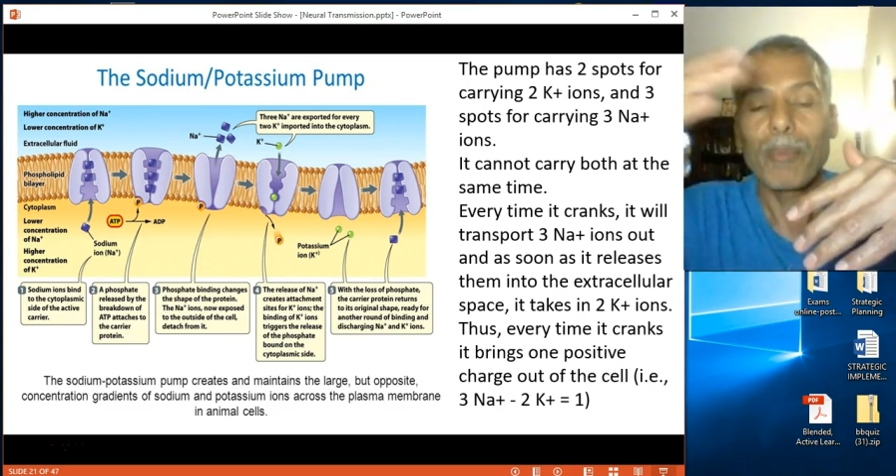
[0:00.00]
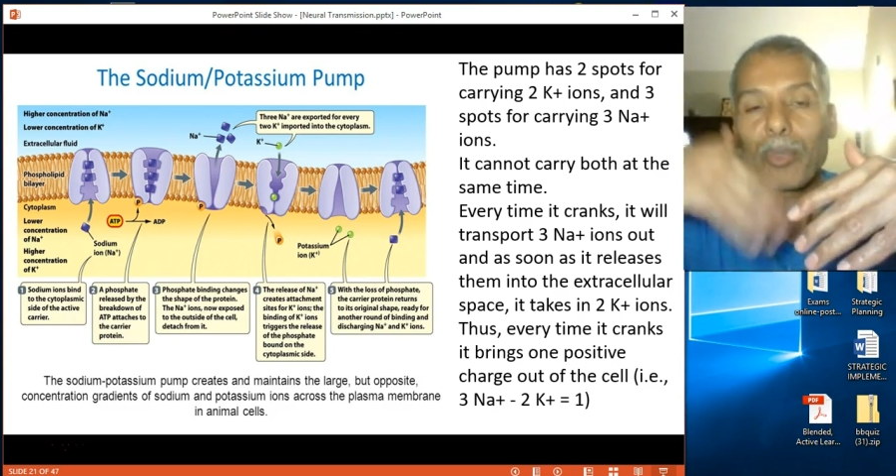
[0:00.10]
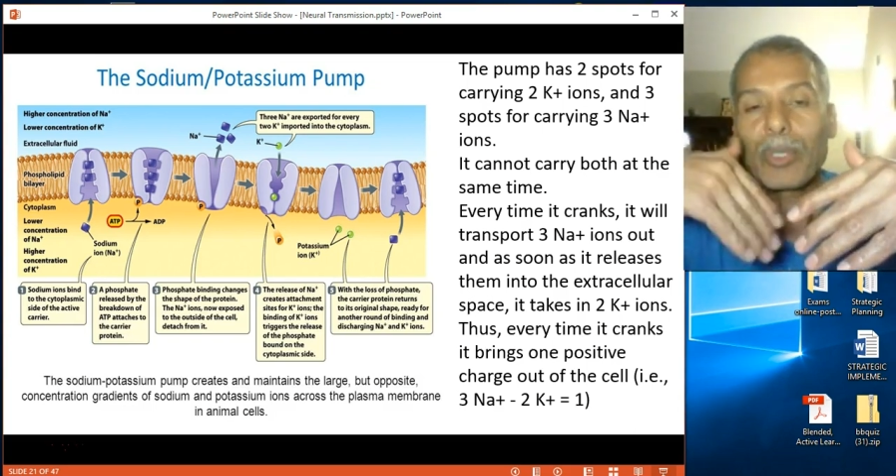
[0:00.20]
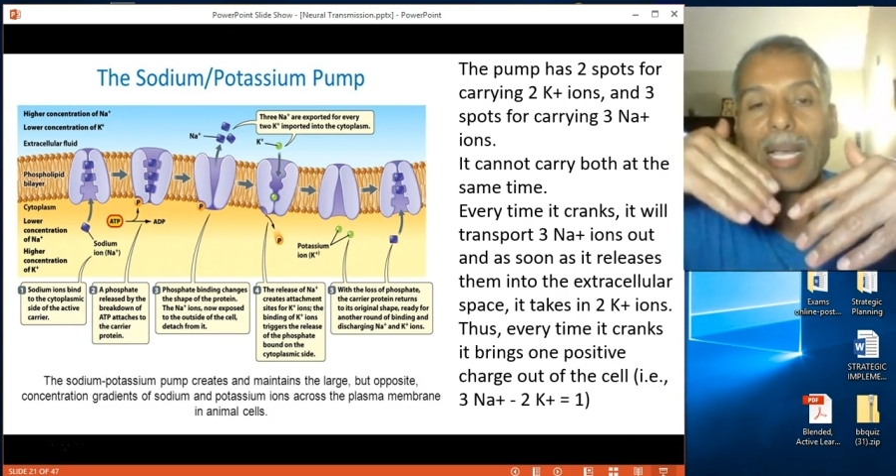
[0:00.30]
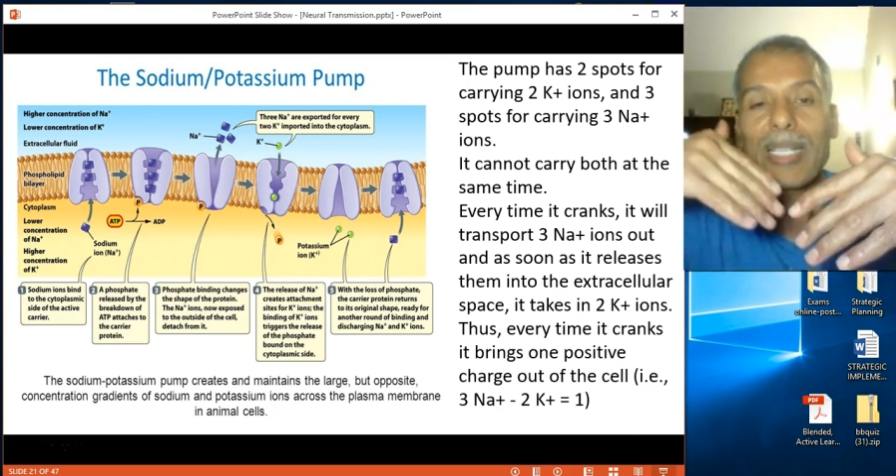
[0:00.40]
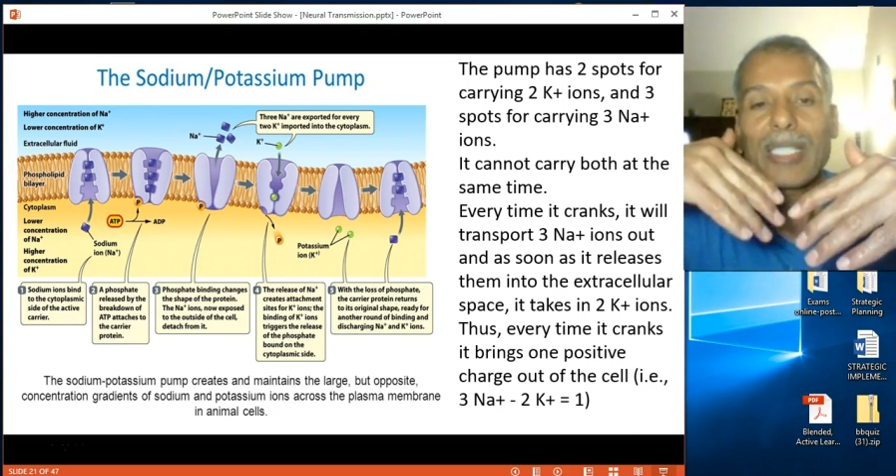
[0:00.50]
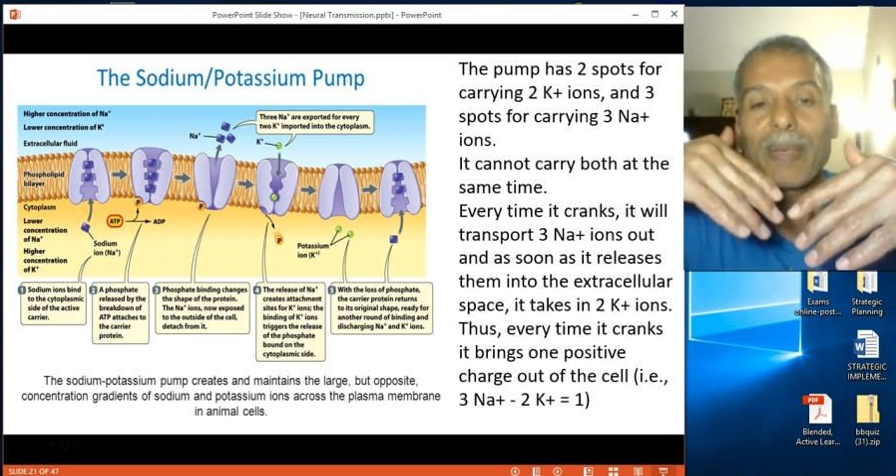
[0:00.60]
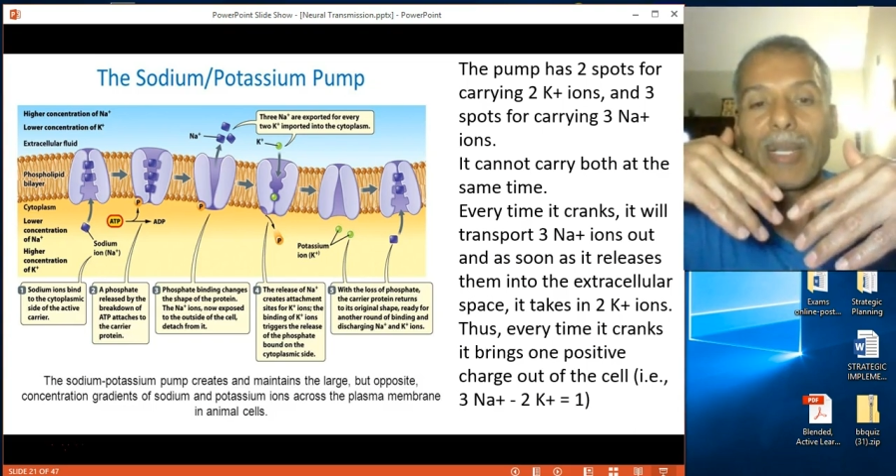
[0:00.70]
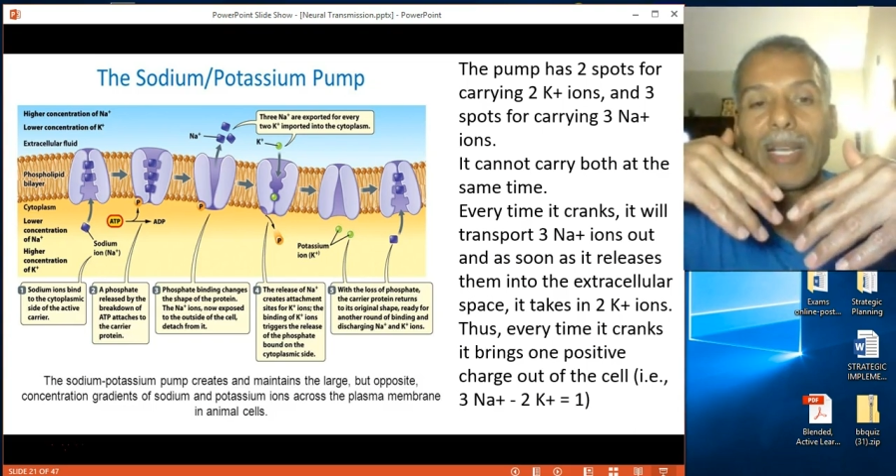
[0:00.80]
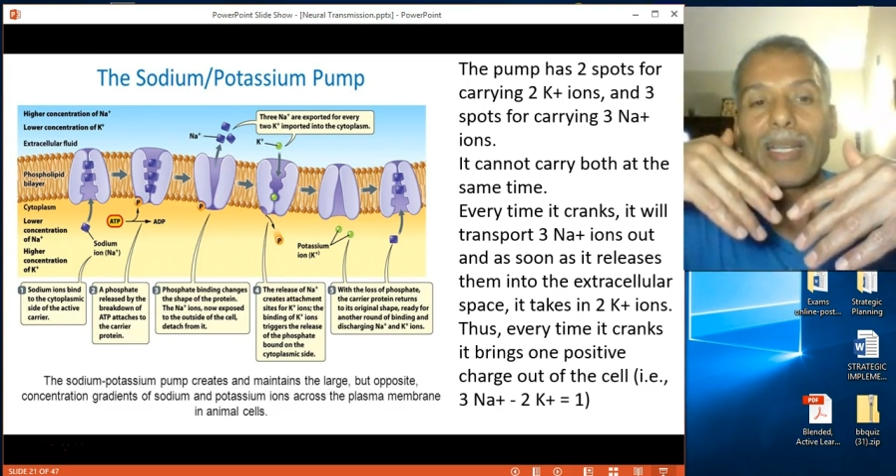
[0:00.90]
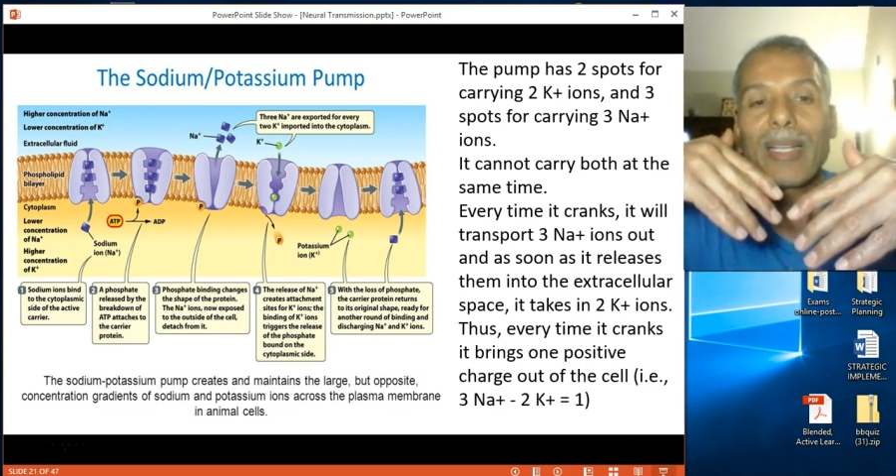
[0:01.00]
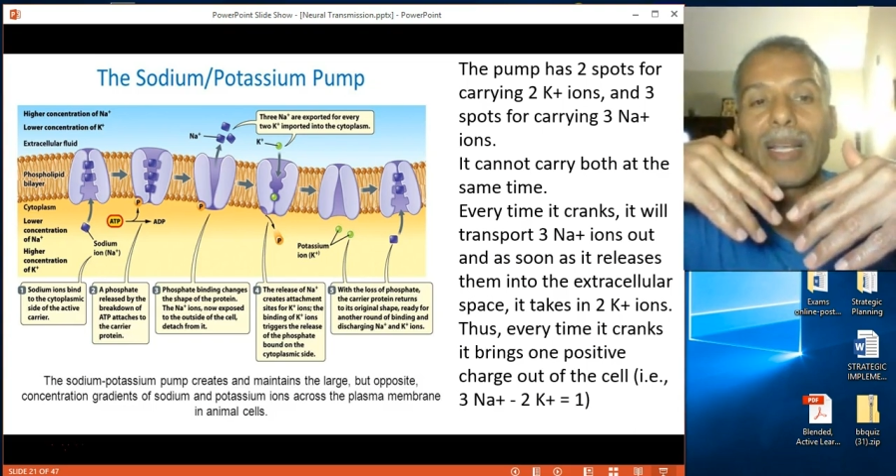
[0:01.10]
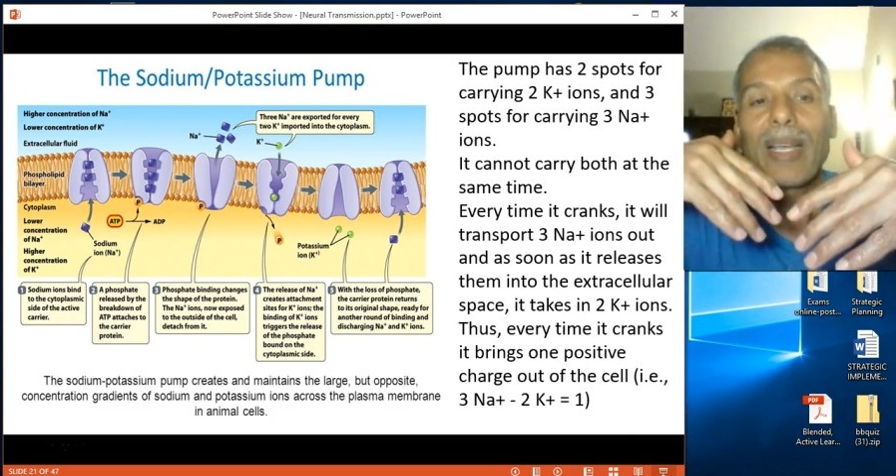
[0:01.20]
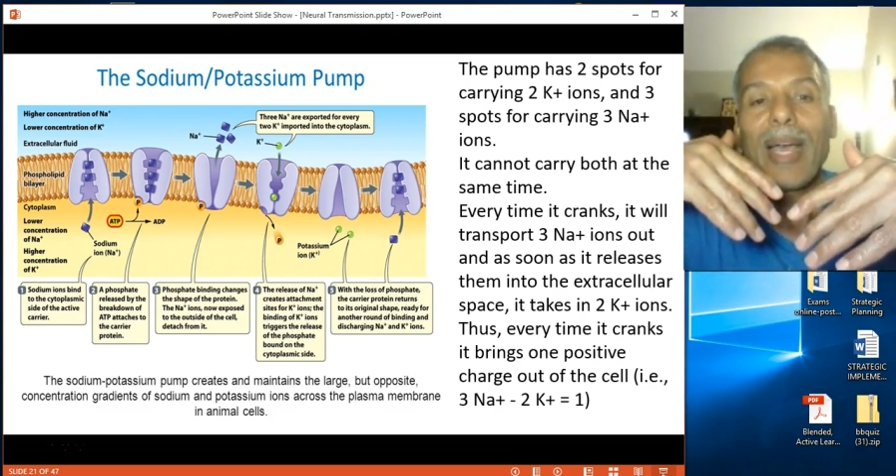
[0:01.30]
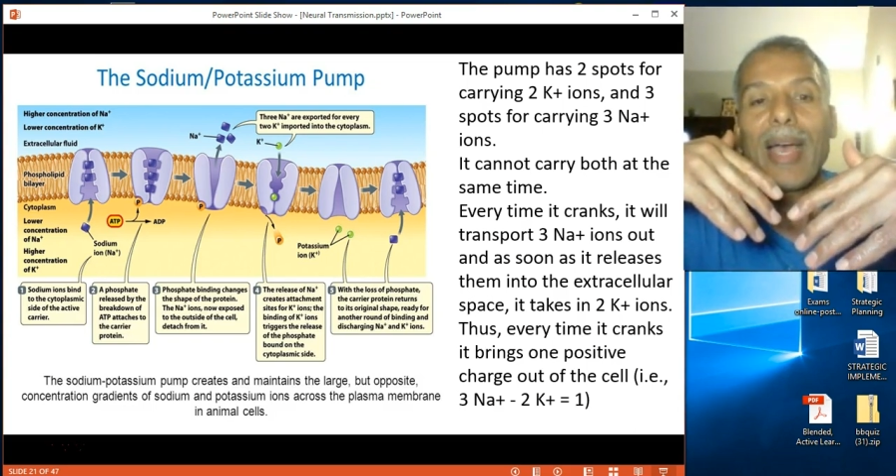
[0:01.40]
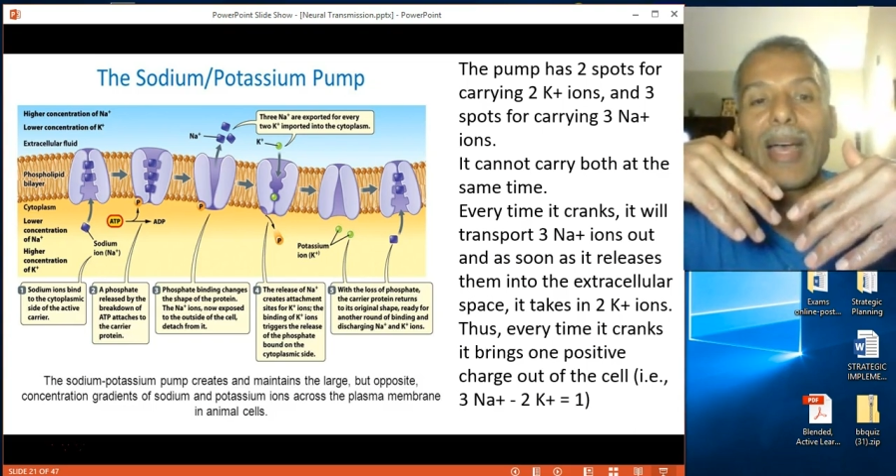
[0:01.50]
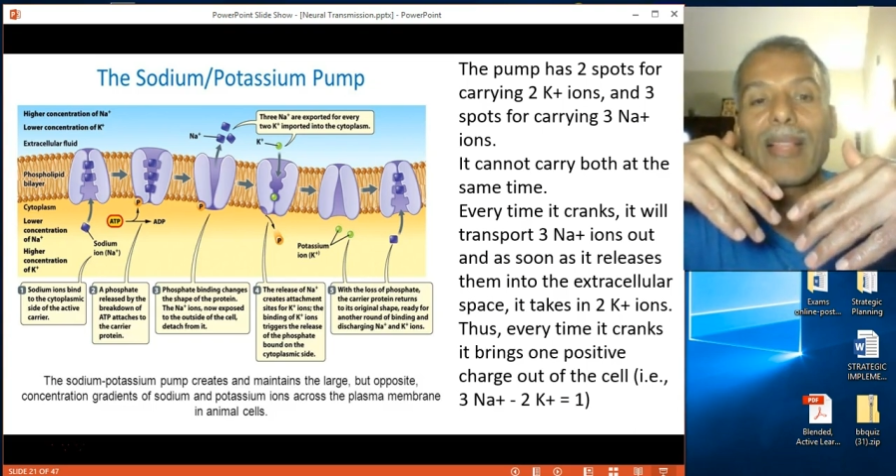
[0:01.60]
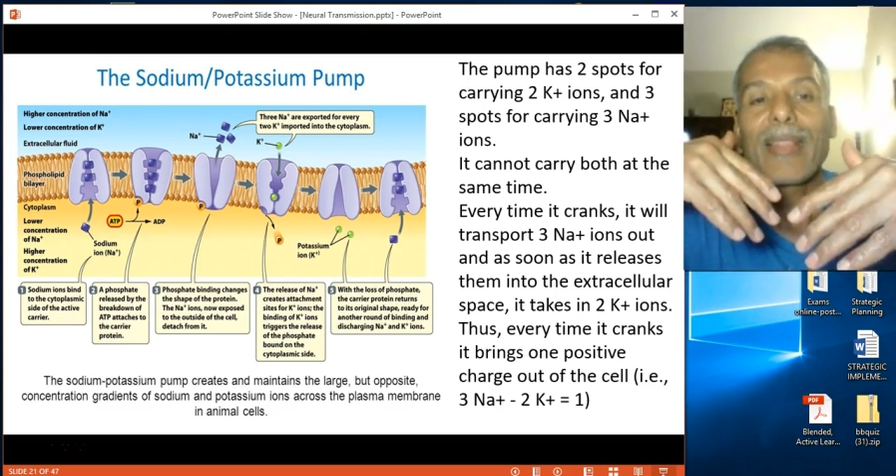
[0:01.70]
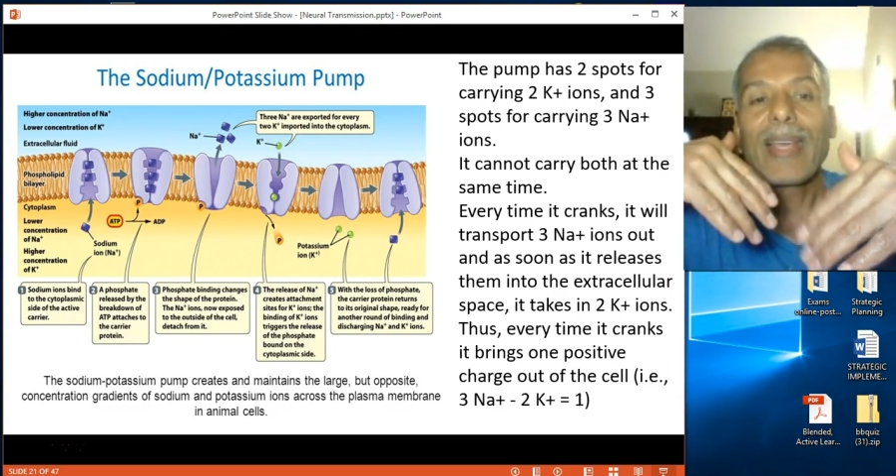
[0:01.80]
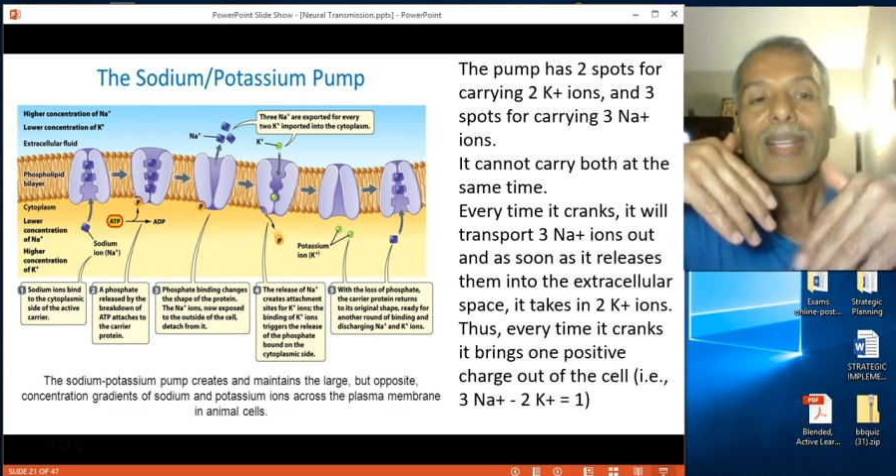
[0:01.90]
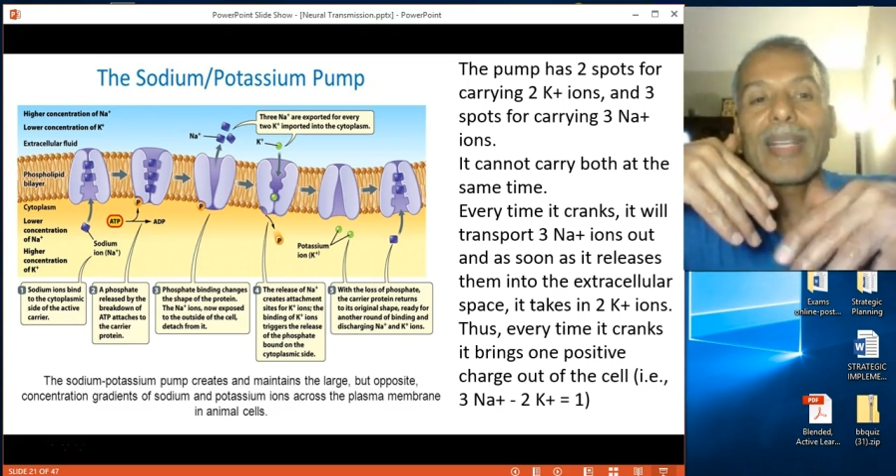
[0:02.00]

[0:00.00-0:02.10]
potassium in, and then